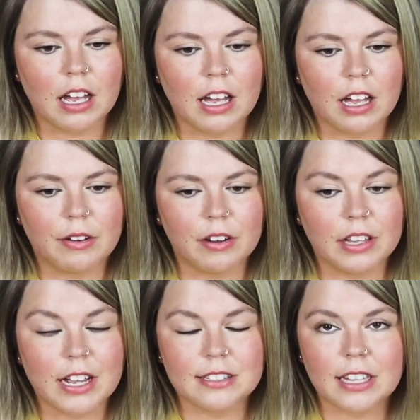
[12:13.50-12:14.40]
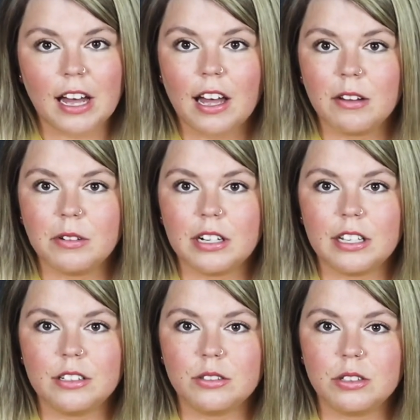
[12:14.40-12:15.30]
I realized that I
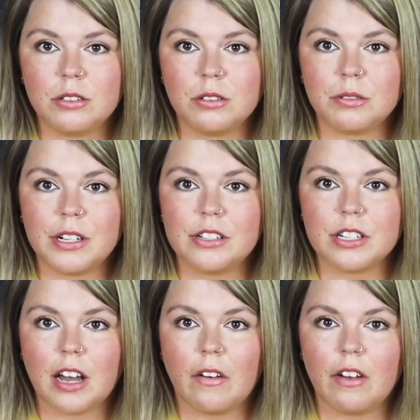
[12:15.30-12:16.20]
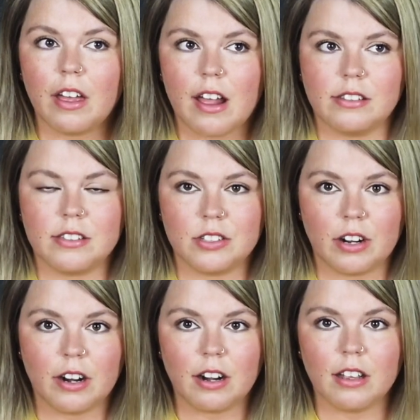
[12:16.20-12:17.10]
wanted to reach out and
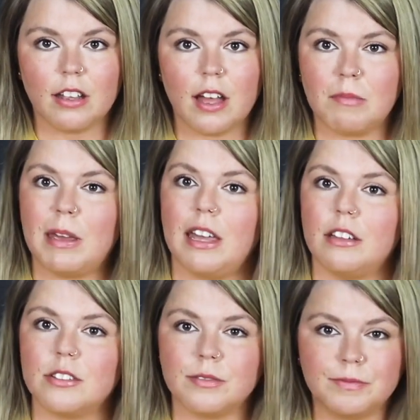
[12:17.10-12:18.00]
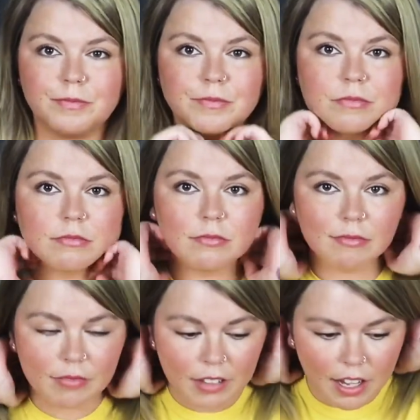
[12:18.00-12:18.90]
start a page.
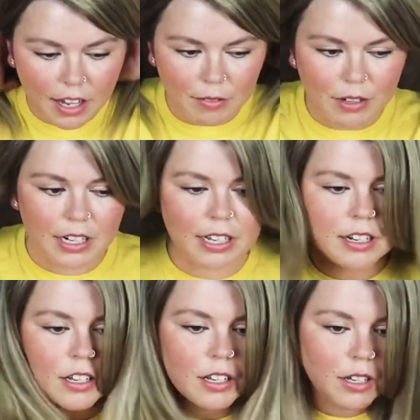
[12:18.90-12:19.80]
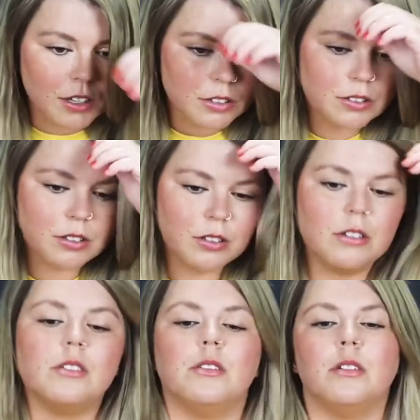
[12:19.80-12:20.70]
I wanted
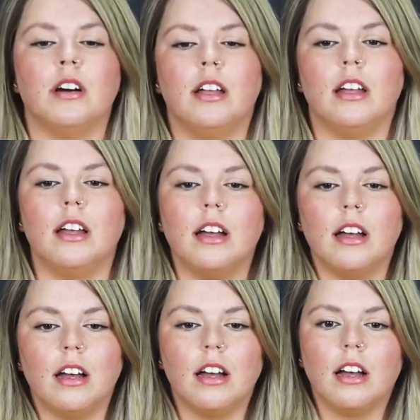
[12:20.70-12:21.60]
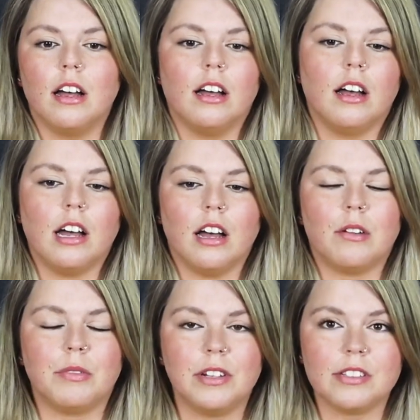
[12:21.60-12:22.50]
to
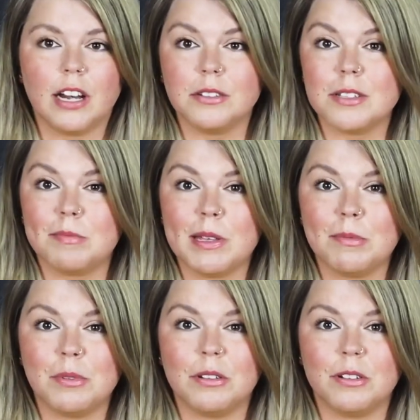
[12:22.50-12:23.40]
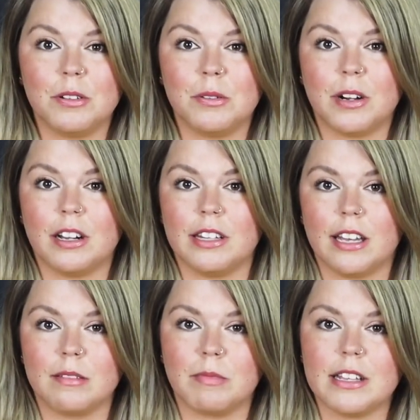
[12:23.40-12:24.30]
reach out to people who are
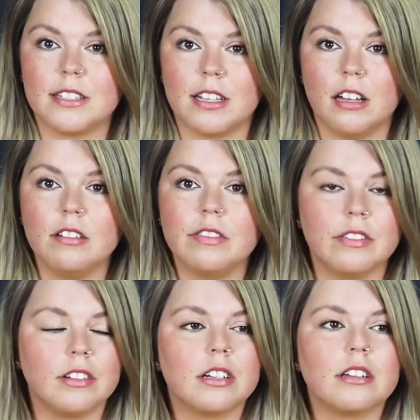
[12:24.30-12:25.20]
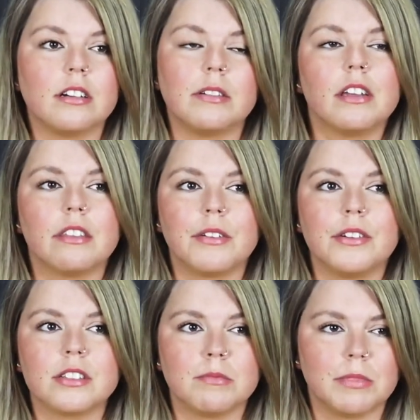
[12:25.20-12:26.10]
like myself, going through
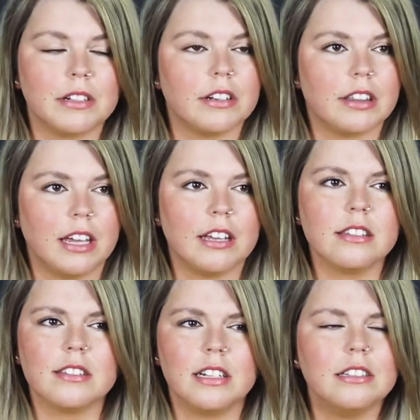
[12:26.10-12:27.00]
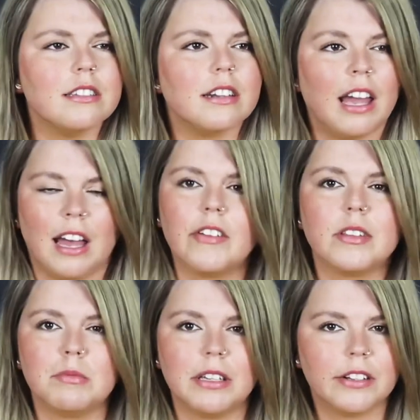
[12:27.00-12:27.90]
similar things, and it doesn't have to
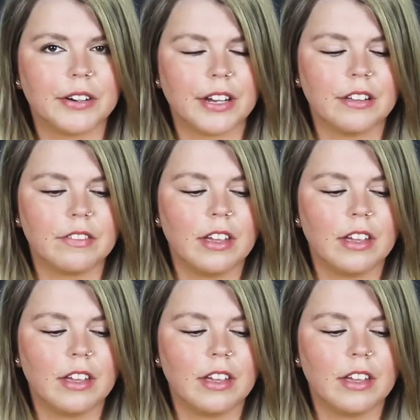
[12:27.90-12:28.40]
be grief.